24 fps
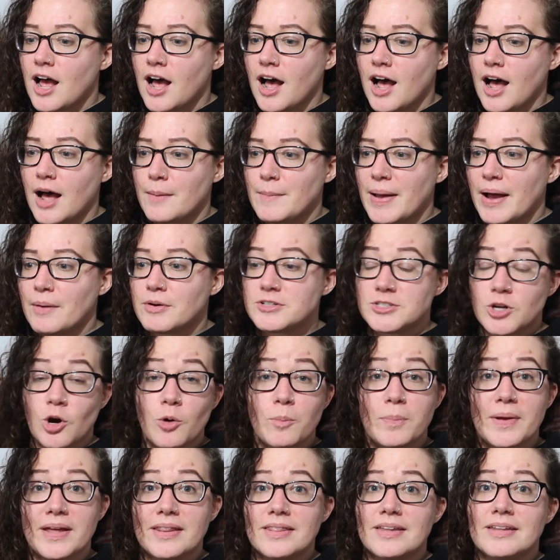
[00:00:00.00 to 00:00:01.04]
I was
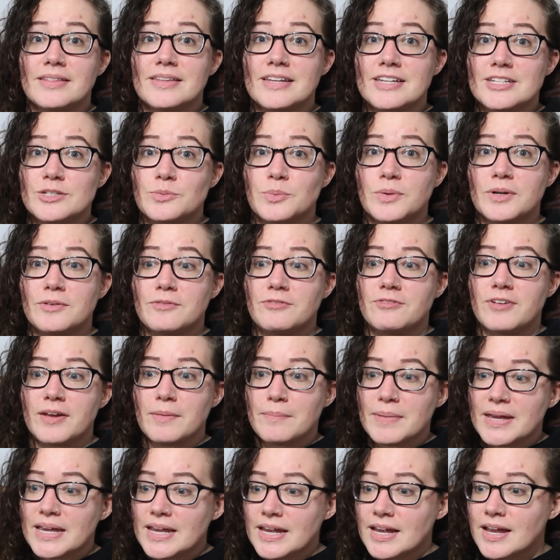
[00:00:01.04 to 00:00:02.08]
hoping that these would fit
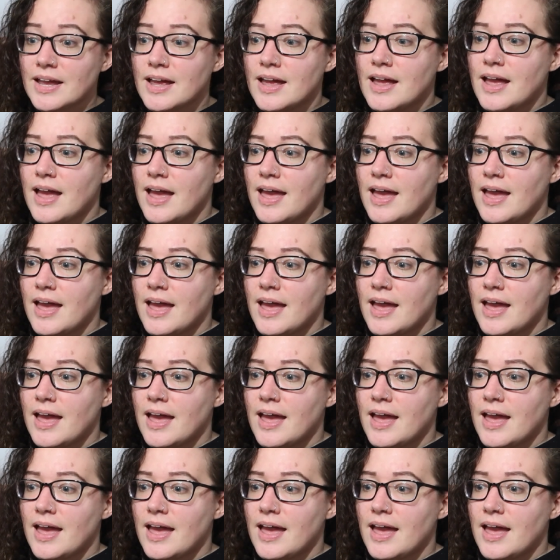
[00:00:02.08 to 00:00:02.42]
me